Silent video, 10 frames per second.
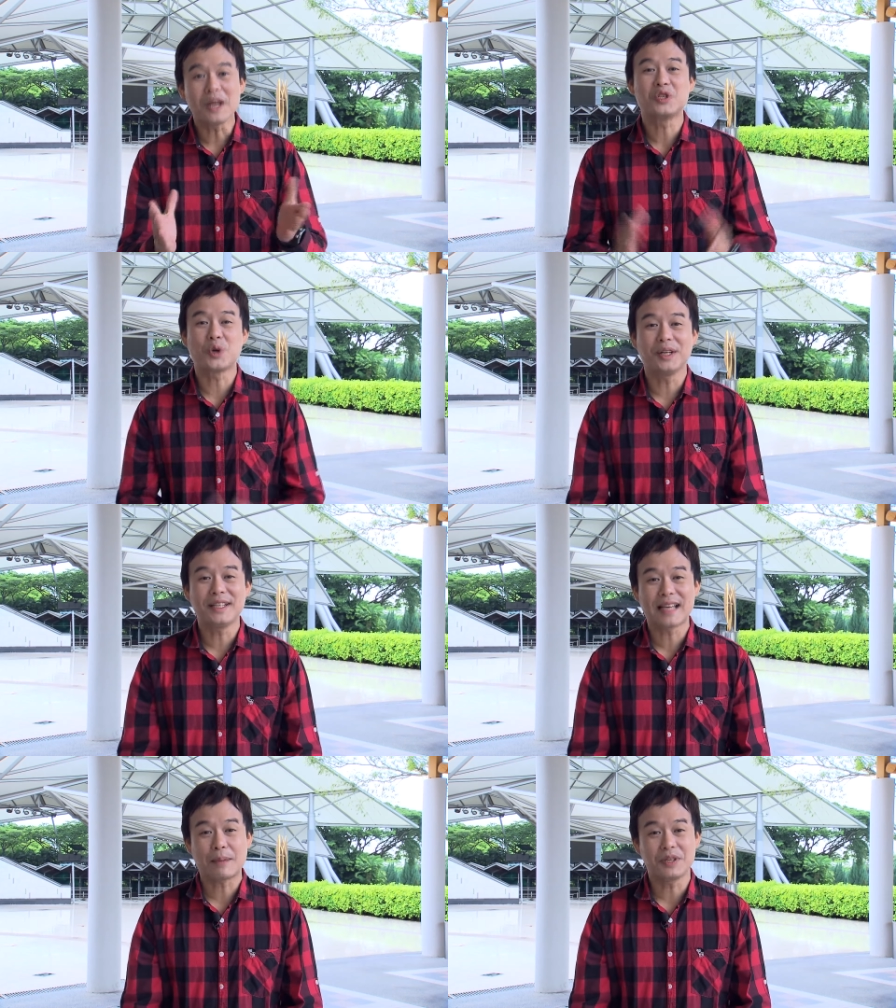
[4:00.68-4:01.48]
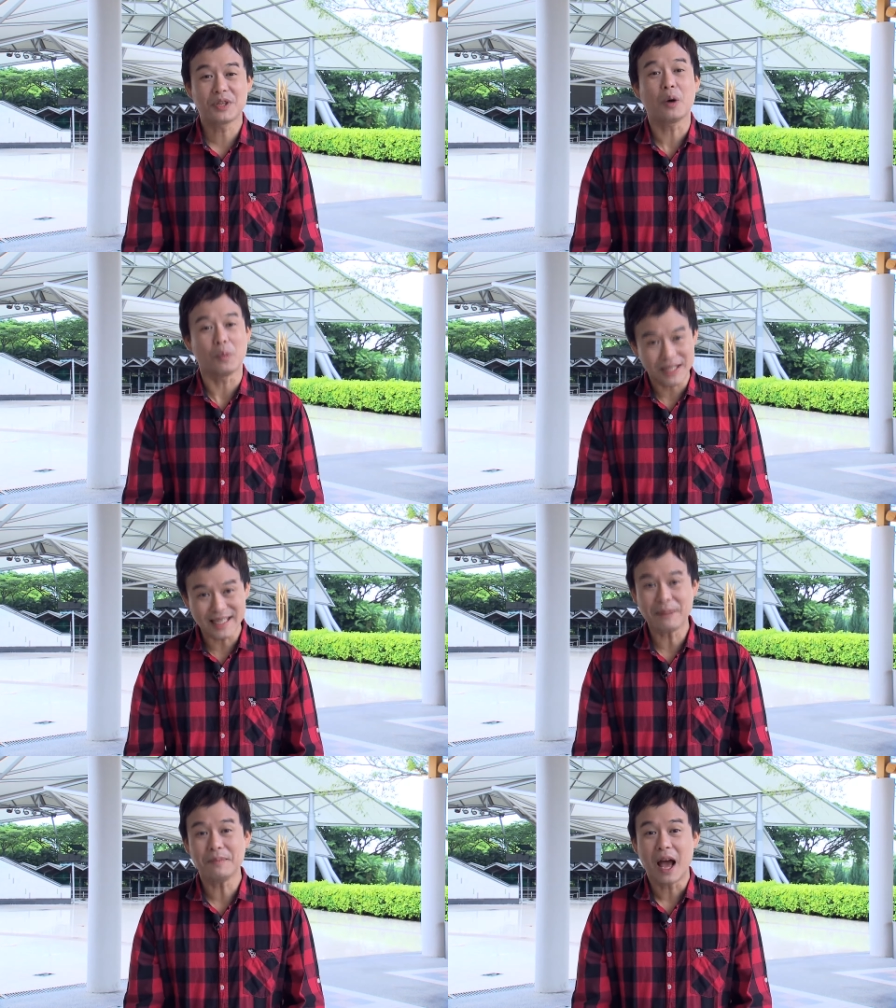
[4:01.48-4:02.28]
you enjoyed this episode. What's
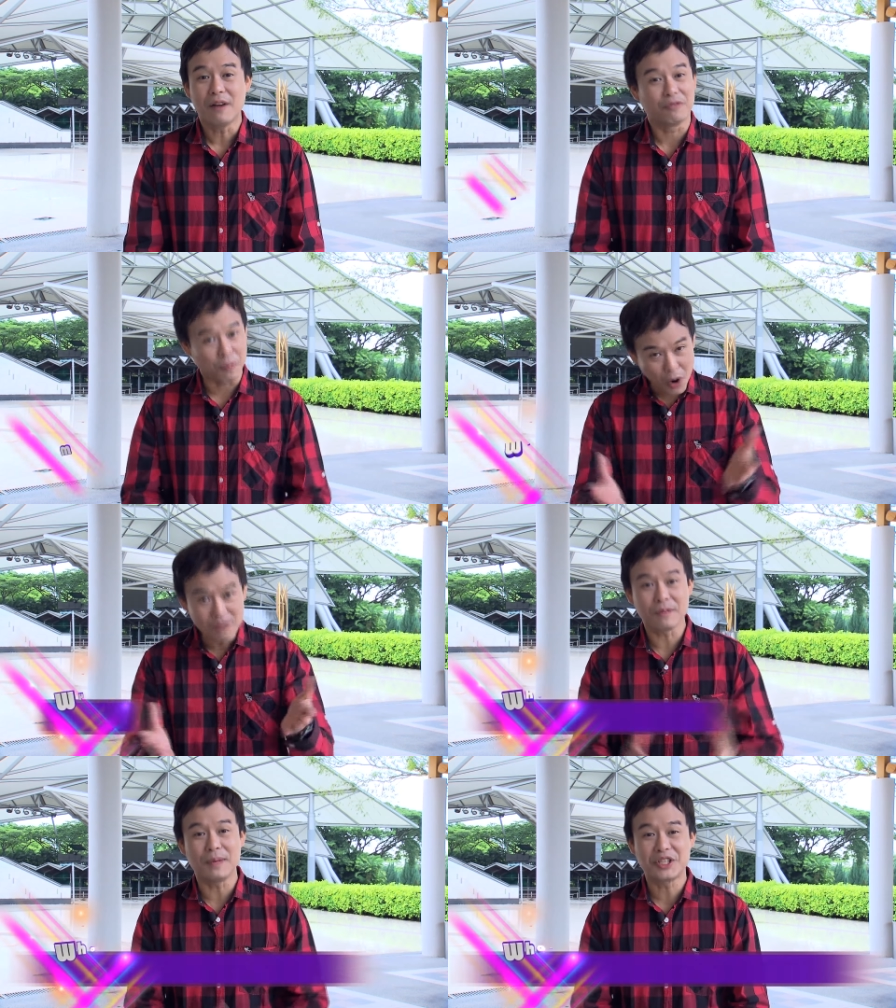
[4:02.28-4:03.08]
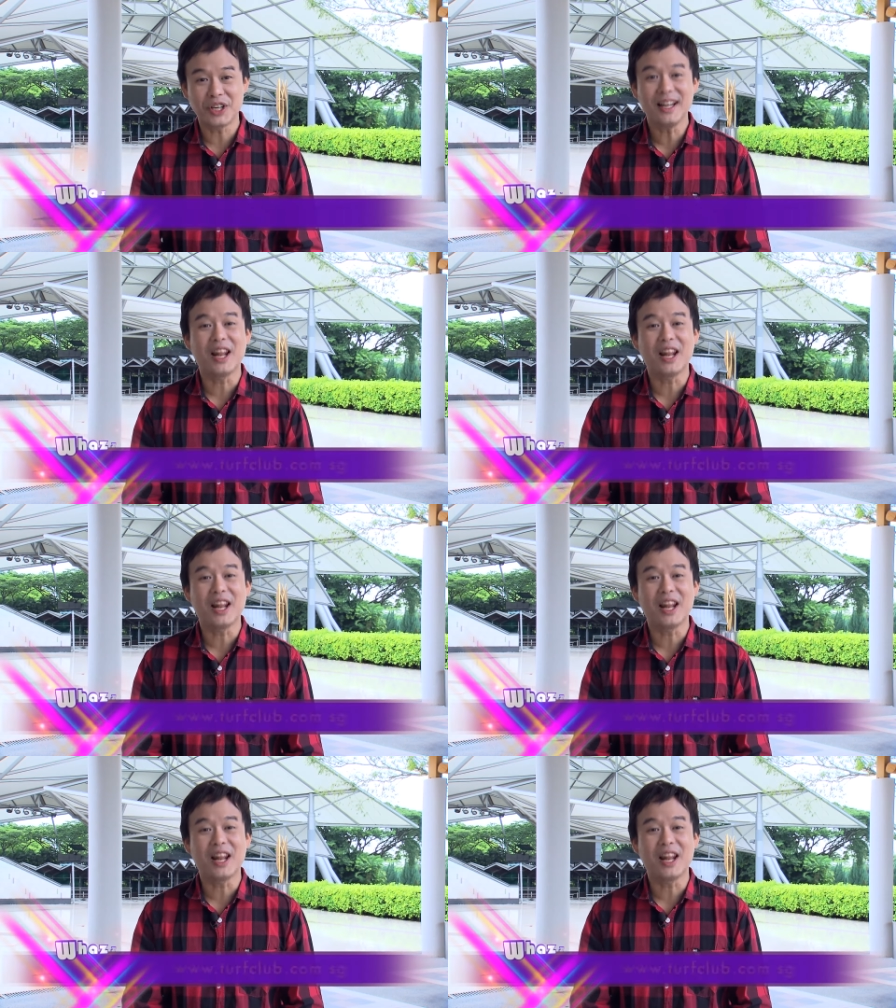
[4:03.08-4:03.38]
up? For more information,